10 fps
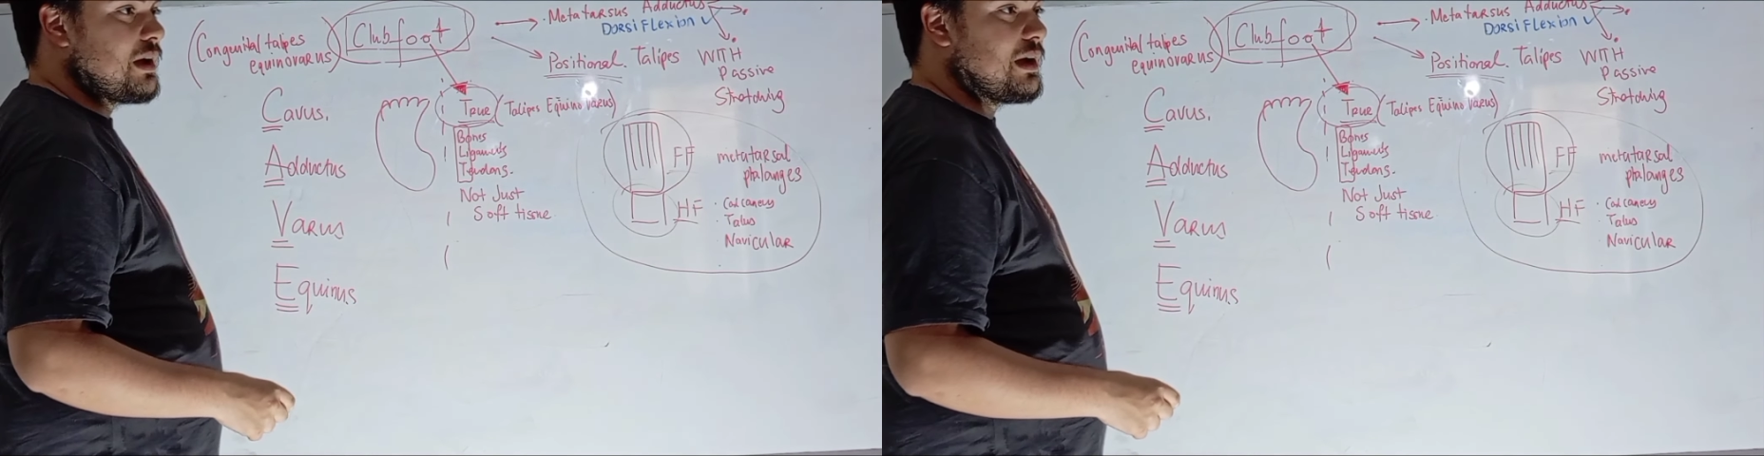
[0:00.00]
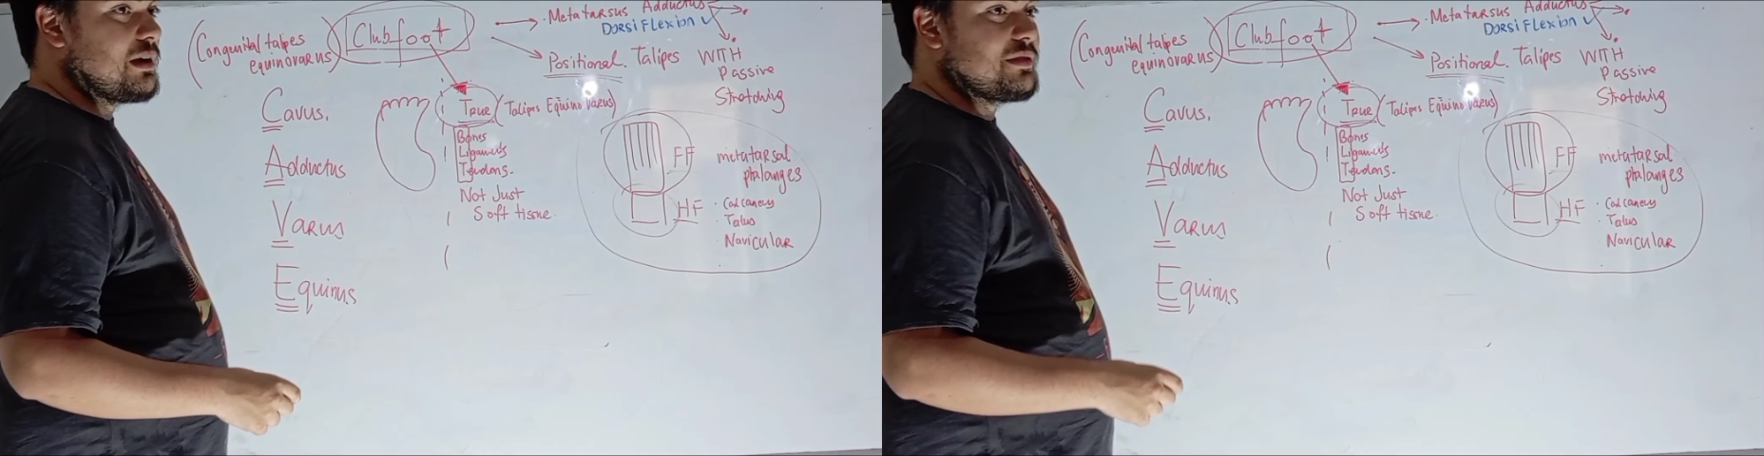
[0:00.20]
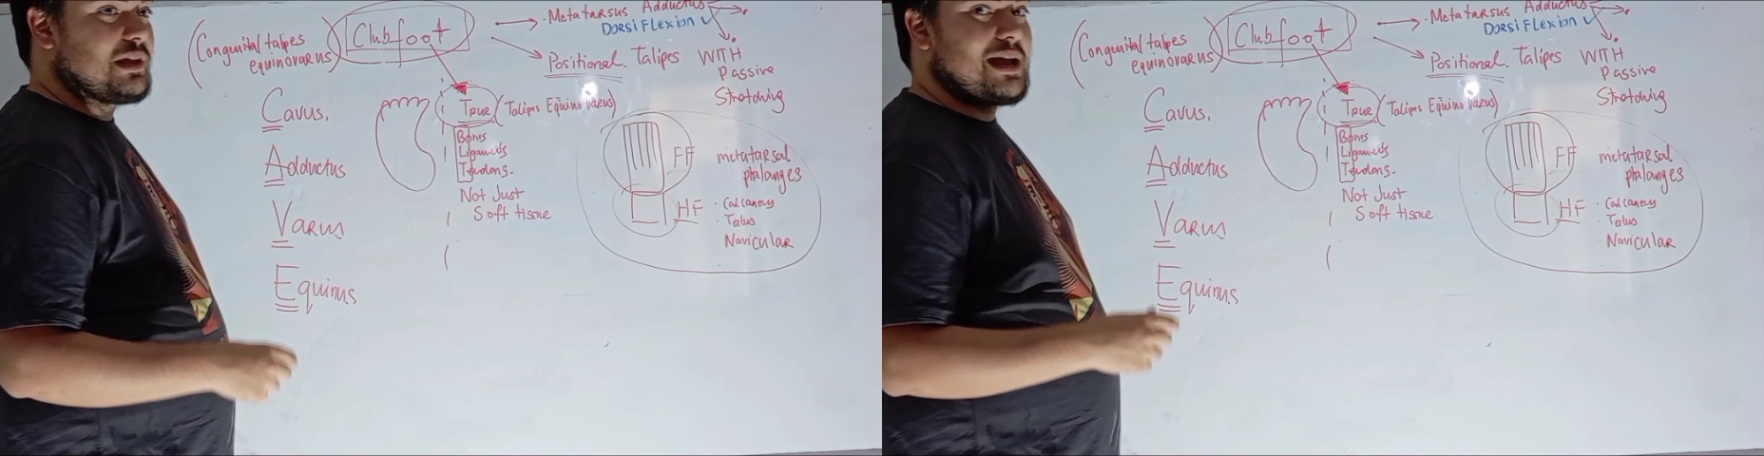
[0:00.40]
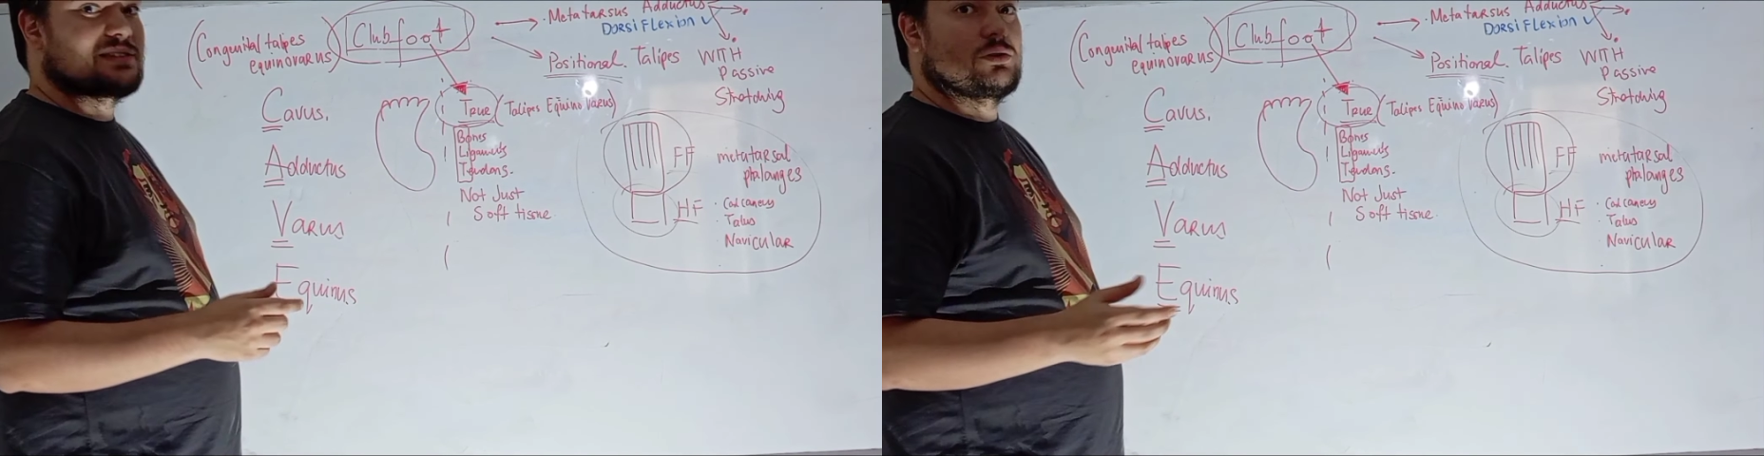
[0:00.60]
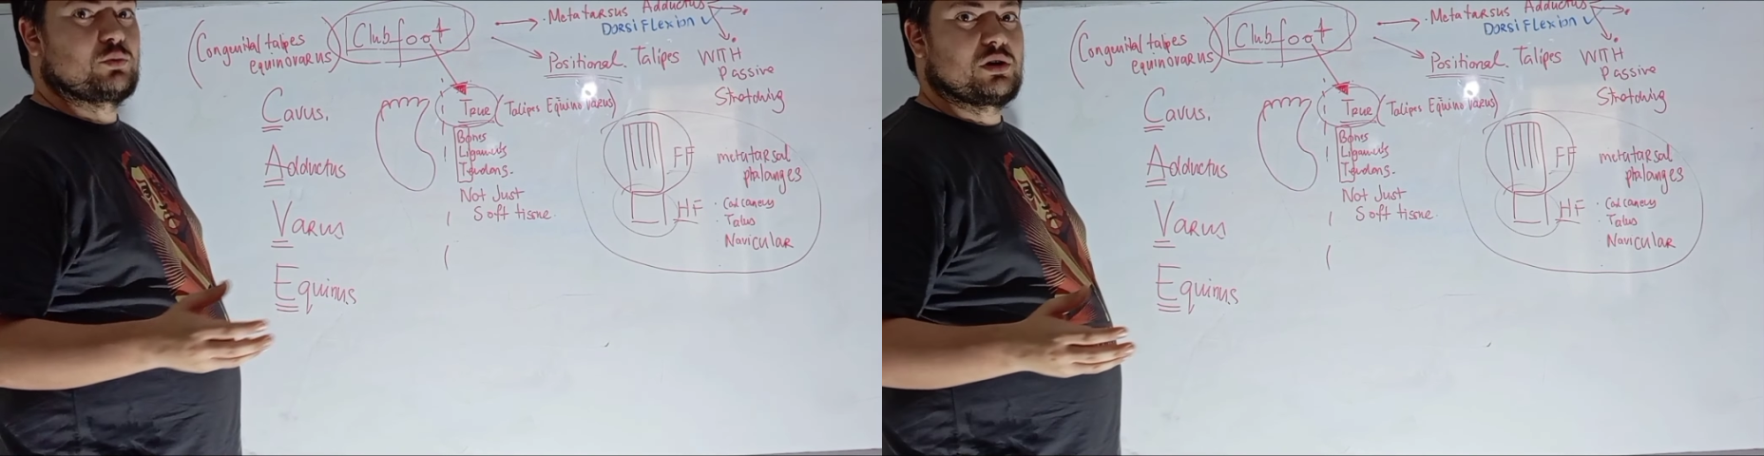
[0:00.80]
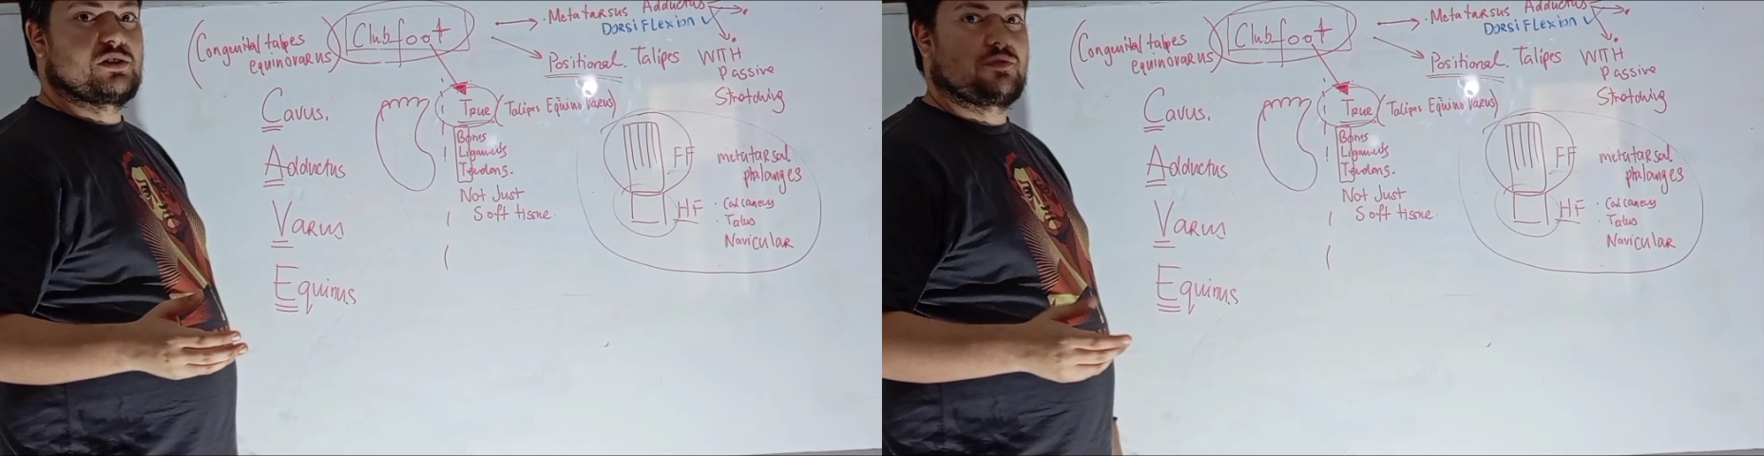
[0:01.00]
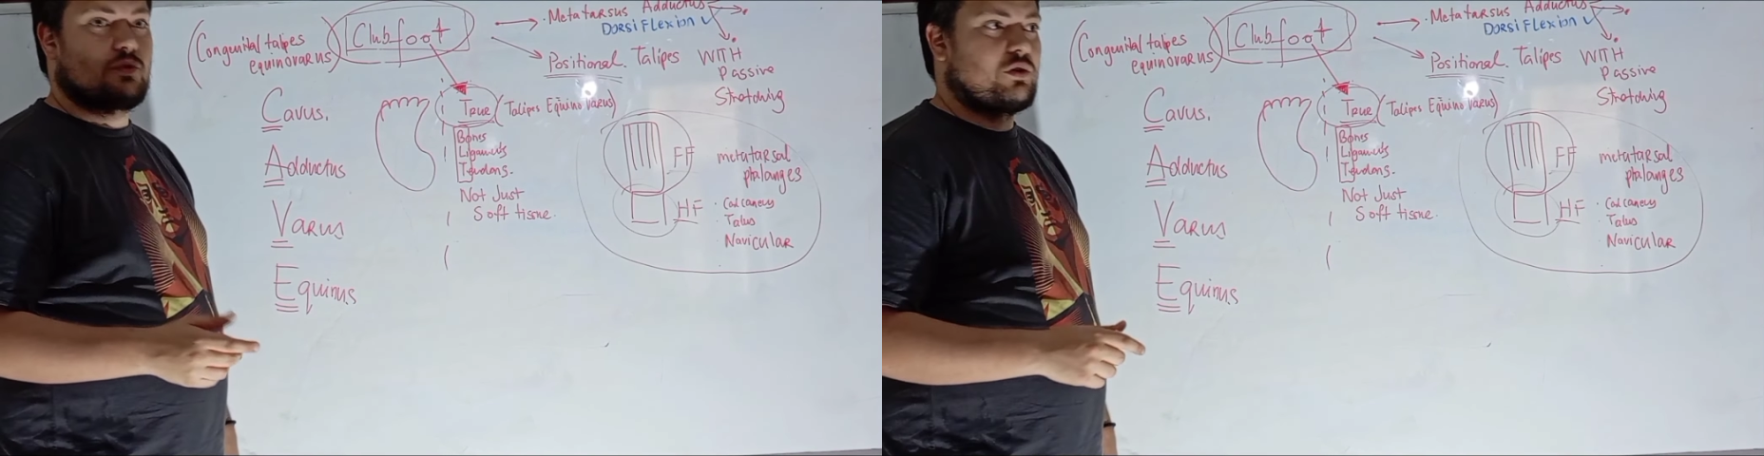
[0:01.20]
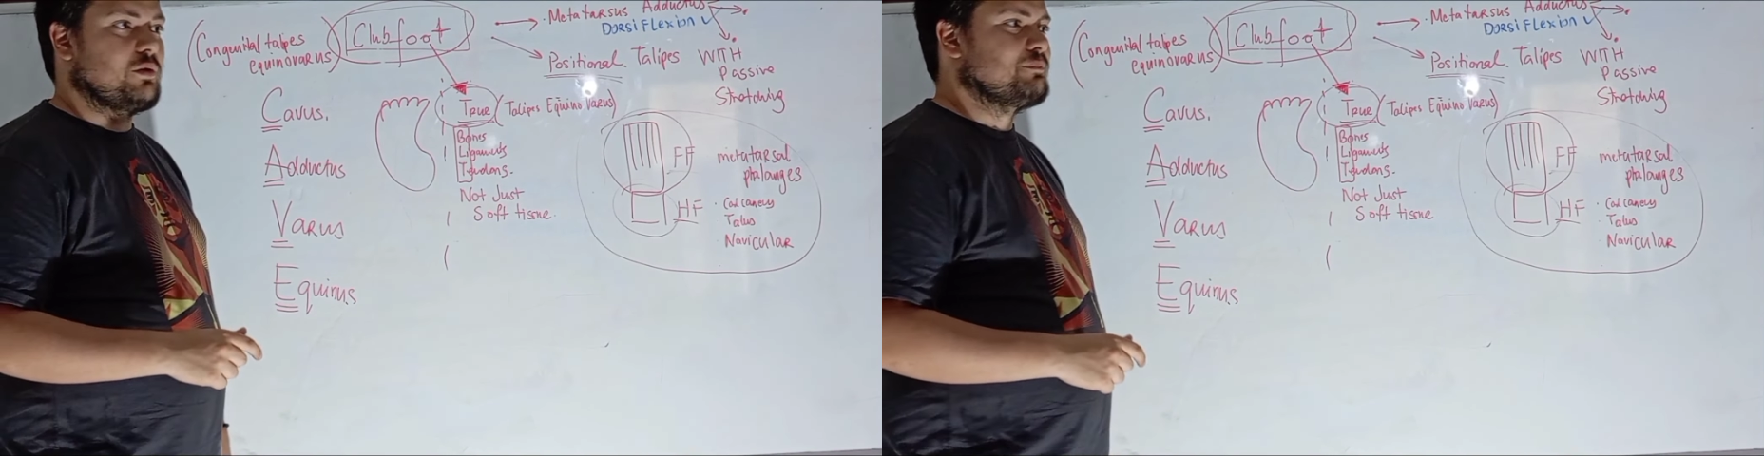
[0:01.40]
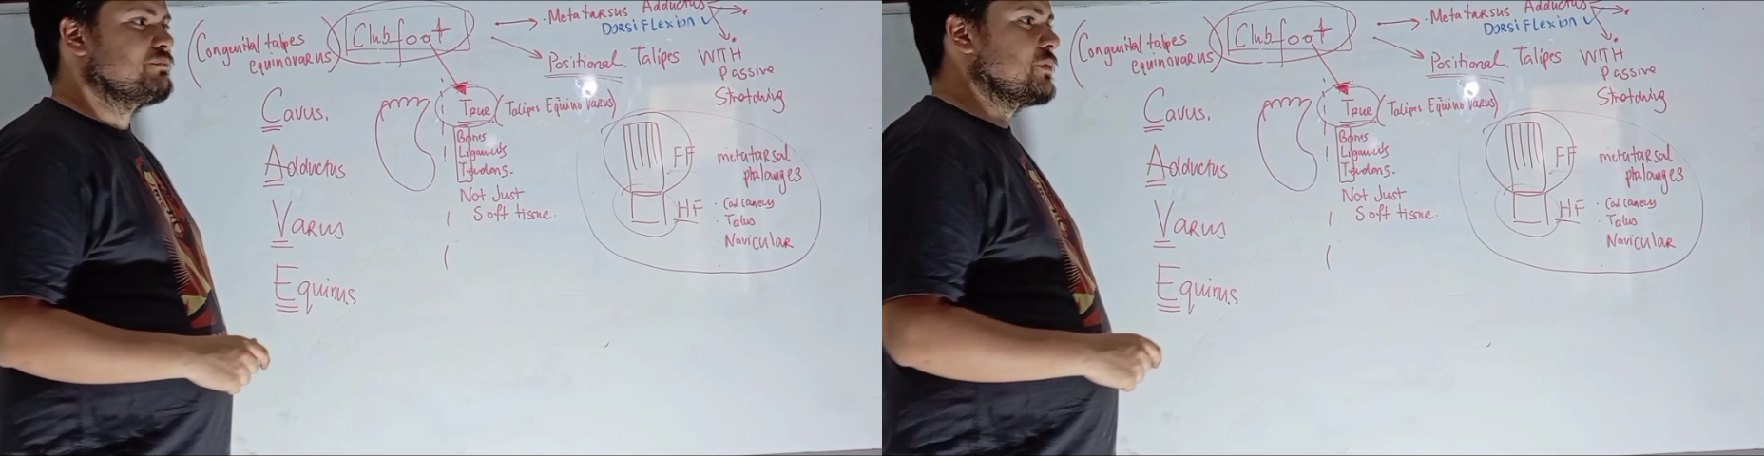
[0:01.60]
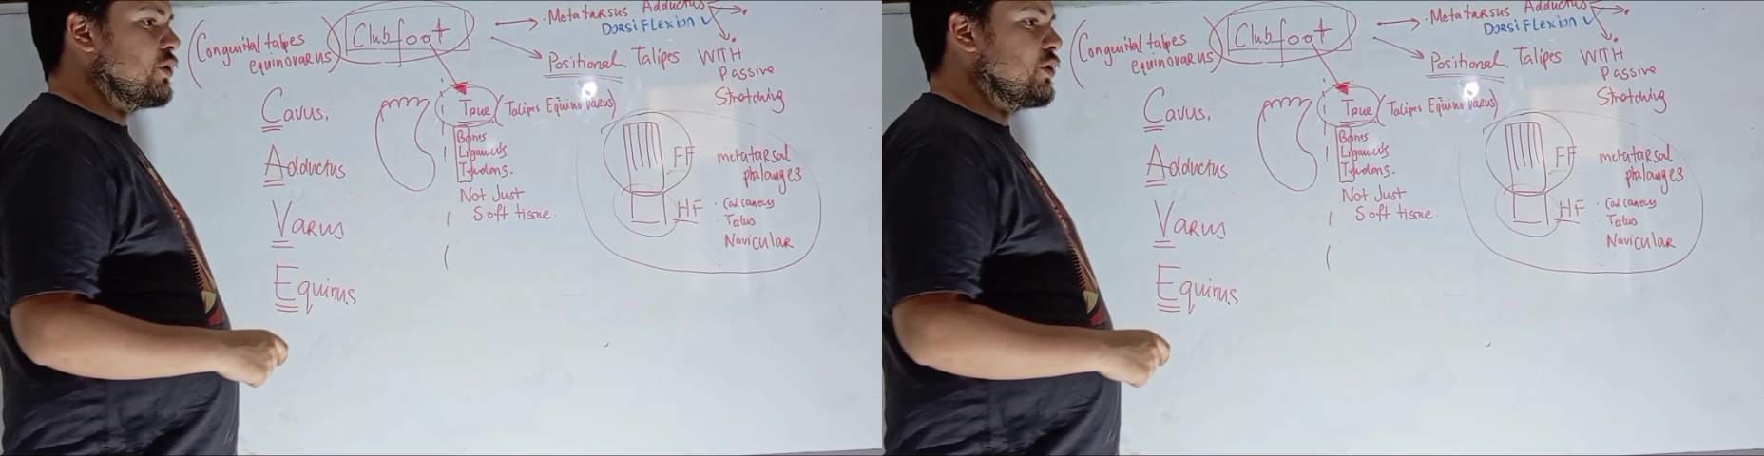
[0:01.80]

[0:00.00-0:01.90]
the Latin word for